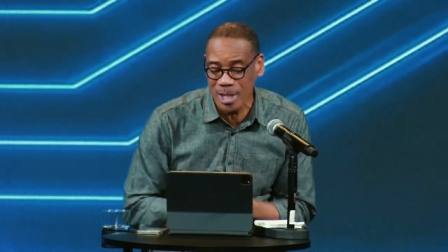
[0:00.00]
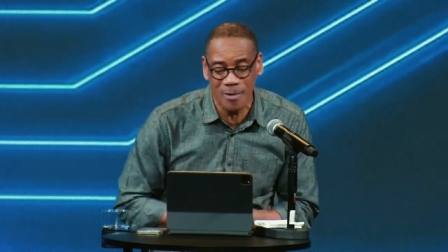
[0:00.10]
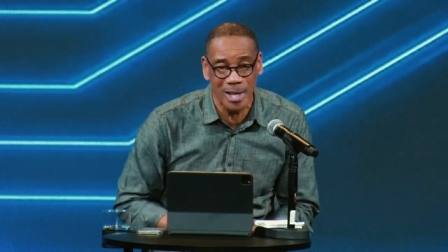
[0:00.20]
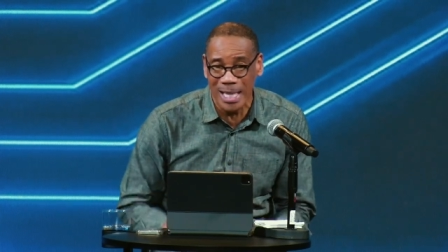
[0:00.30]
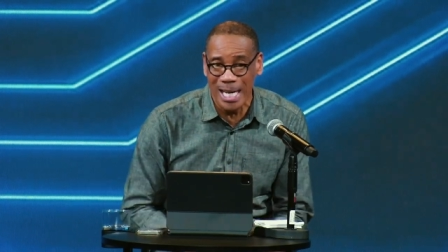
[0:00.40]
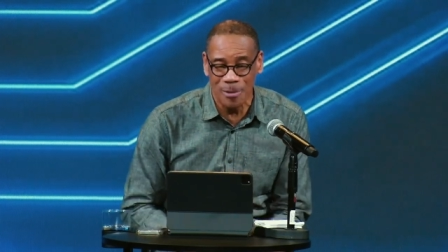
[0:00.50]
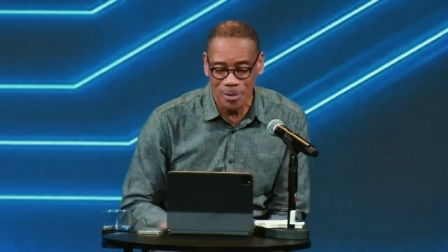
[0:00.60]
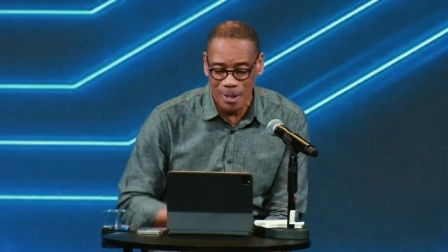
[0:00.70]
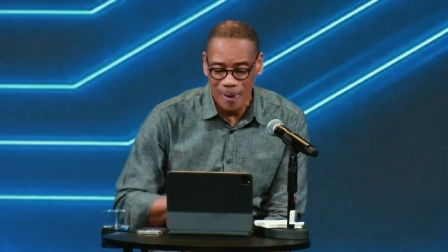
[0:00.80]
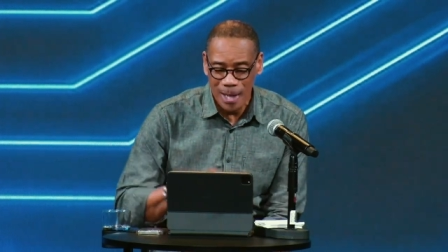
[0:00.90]
of our
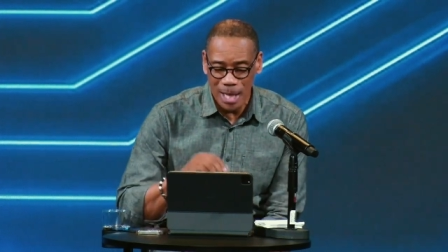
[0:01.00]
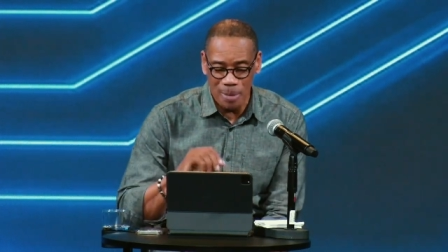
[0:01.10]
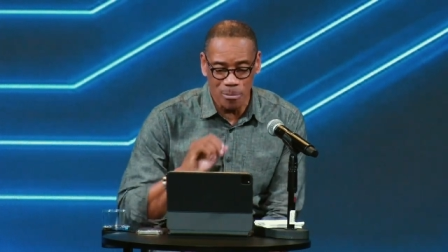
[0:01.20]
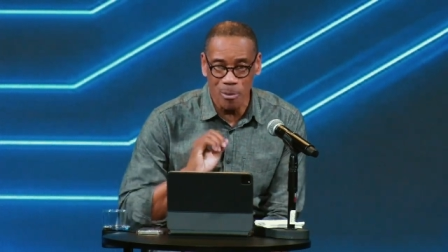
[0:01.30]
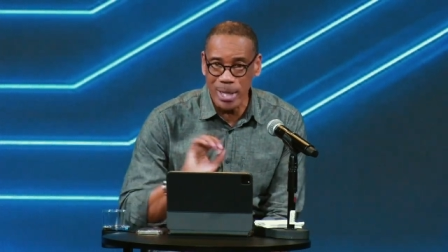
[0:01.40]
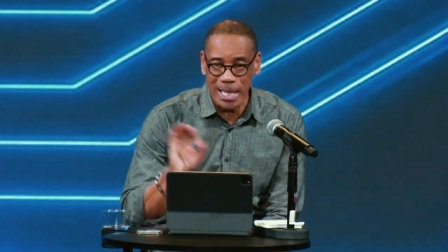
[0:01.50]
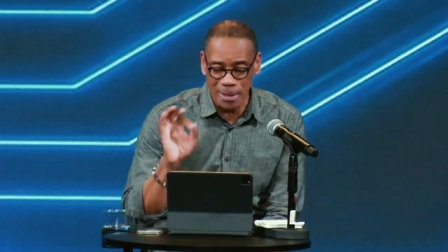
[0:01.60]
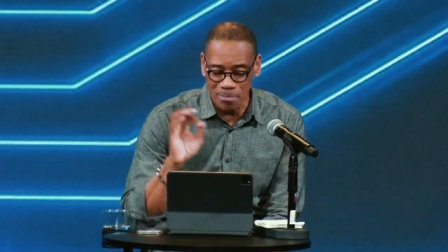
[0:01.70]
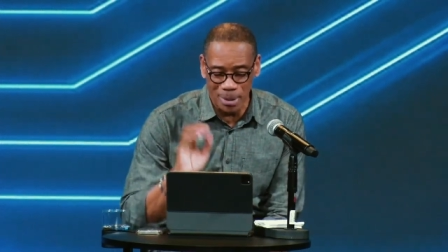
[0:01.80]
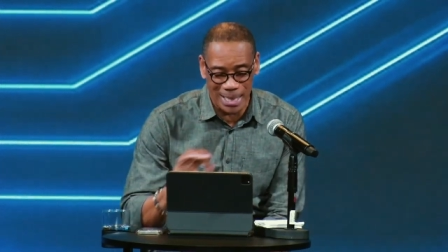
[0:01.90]
lives and
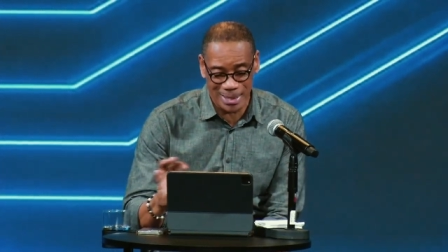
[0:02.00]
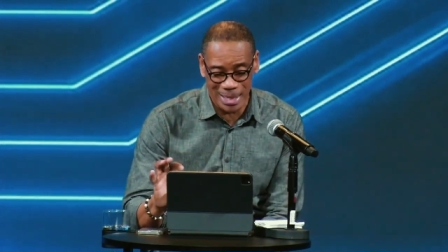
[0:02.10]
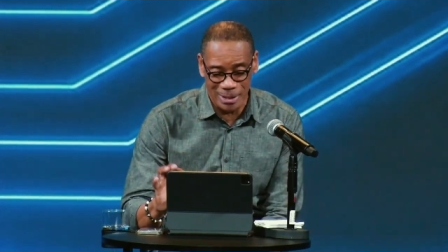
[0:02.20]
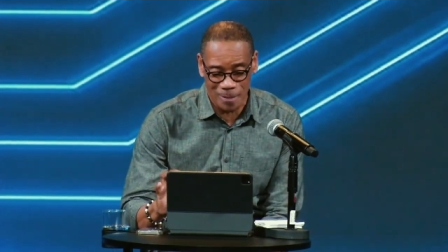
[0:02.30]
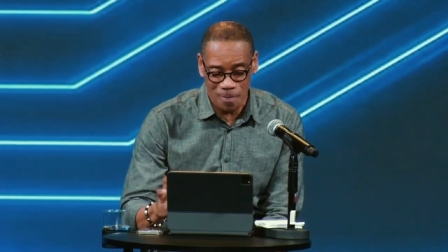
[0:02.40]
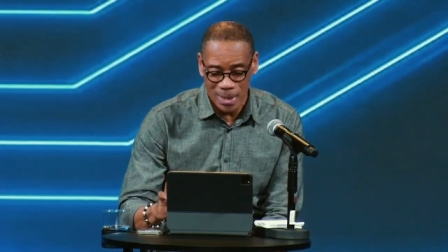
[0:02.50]
bringing blessings